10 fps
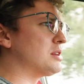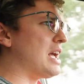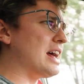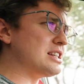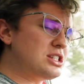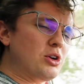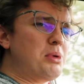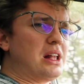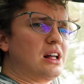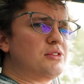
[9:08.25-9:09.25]
Can I still
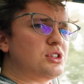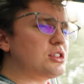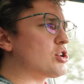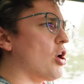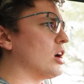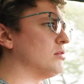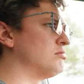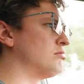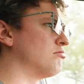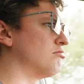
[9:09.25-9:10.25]
be in love with this car?
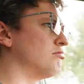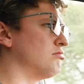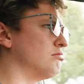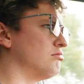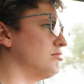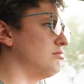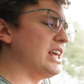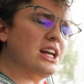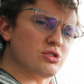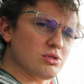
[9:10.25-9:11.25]

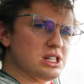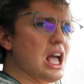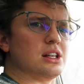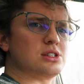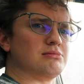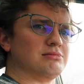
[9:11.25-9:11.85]
The answer is yes.